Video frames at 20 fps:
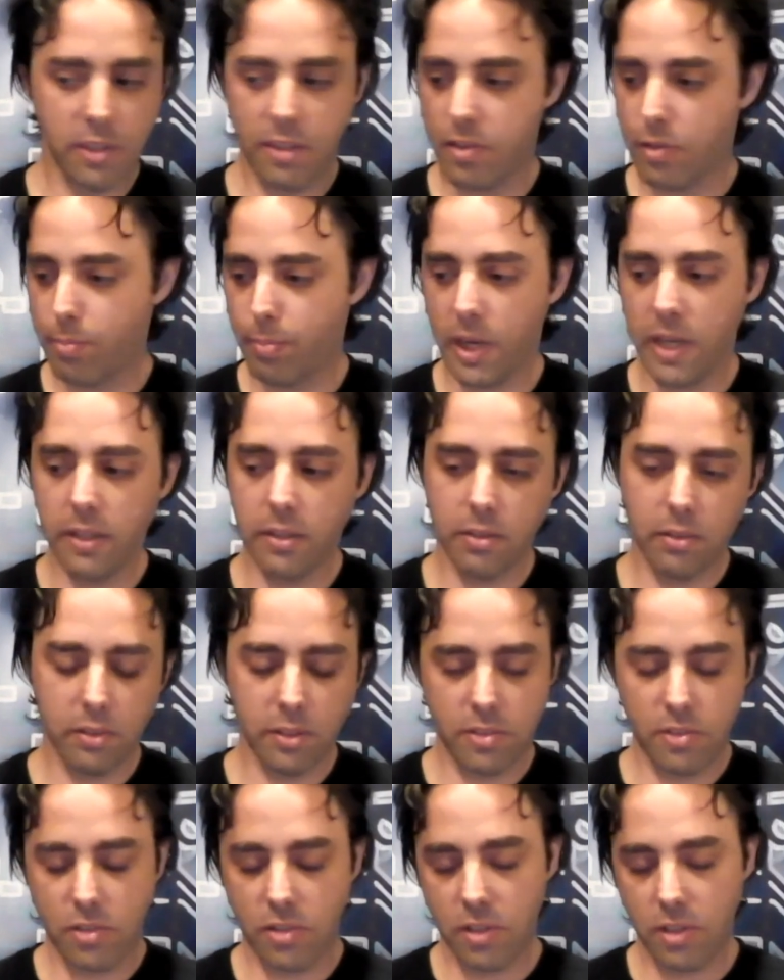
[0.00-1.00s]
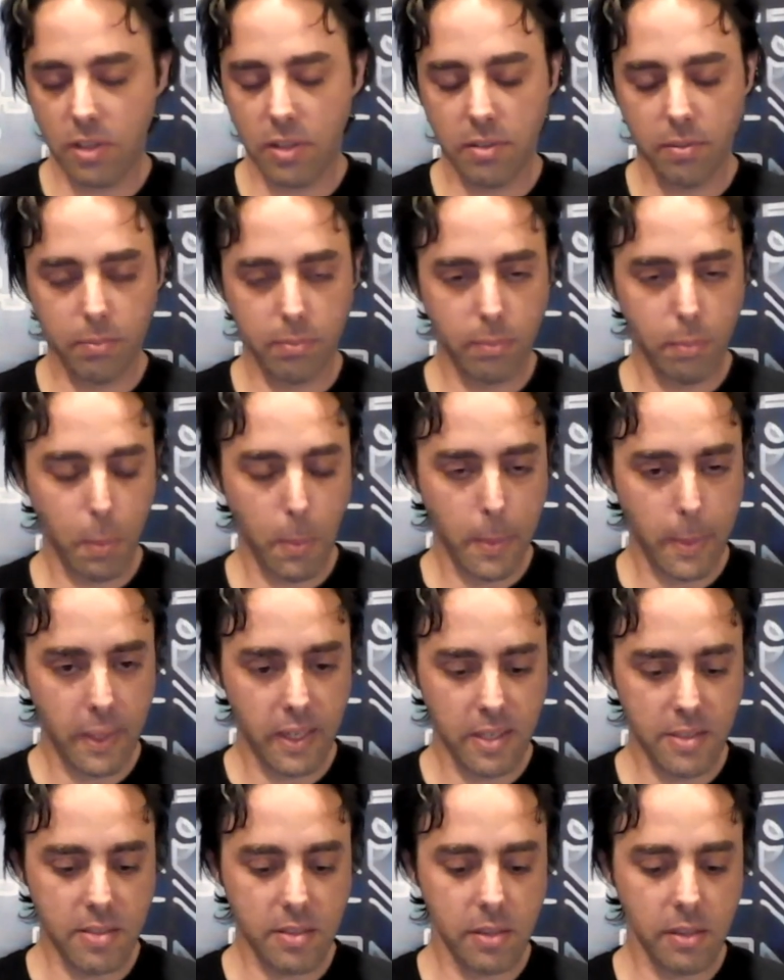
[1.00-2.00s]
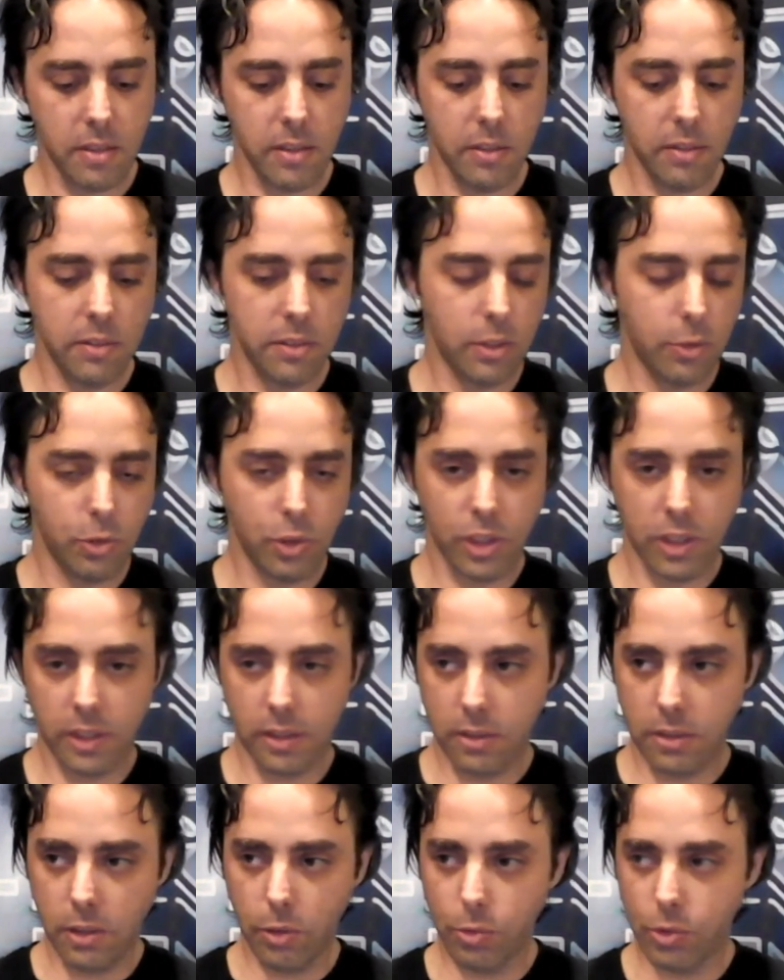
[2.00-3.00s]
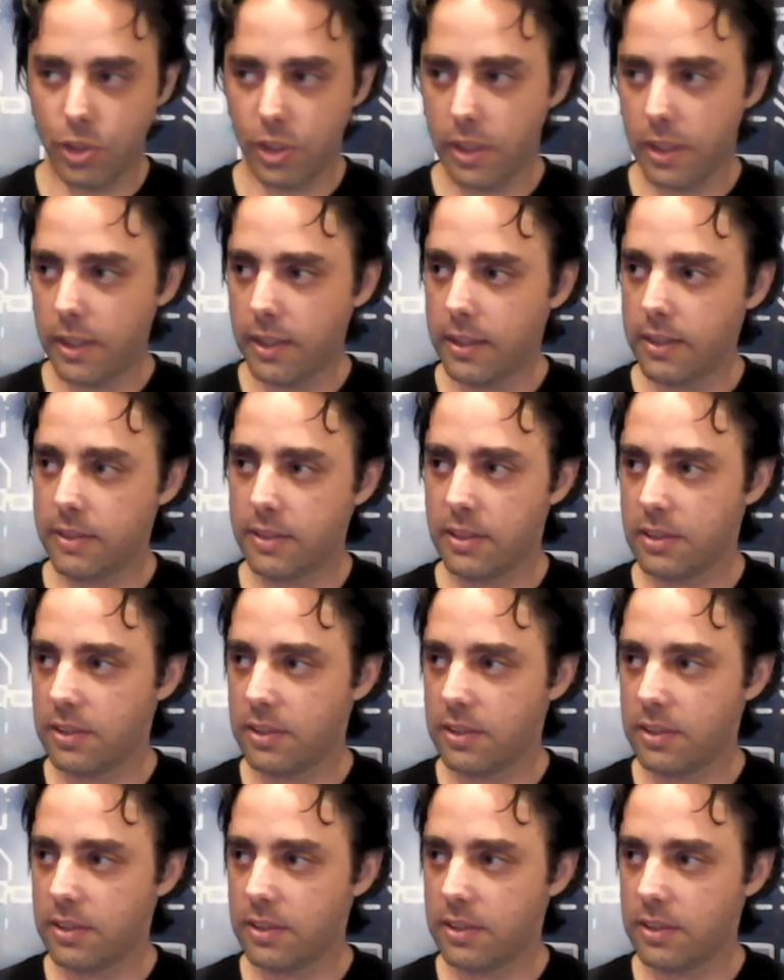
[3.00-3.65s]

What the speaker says: It's Python, it's a Node.js,